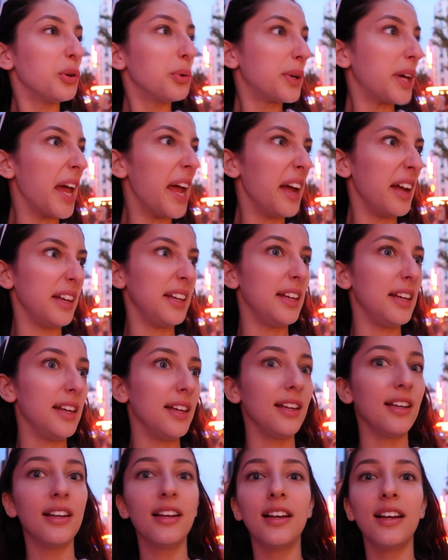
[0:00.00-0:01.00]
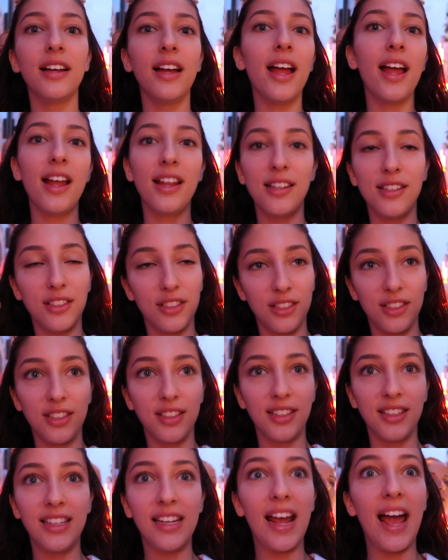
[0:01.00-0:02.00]
you can't eat. And
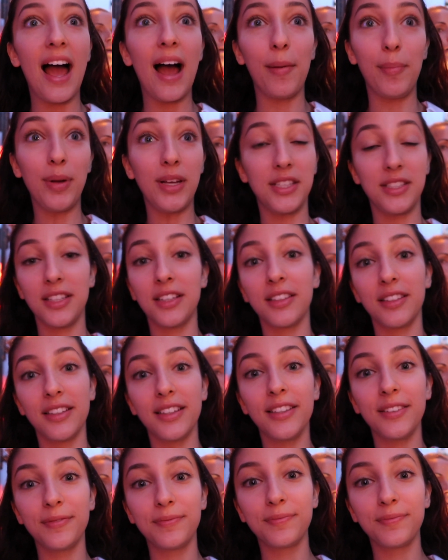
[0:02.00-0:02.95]
yeah, basically.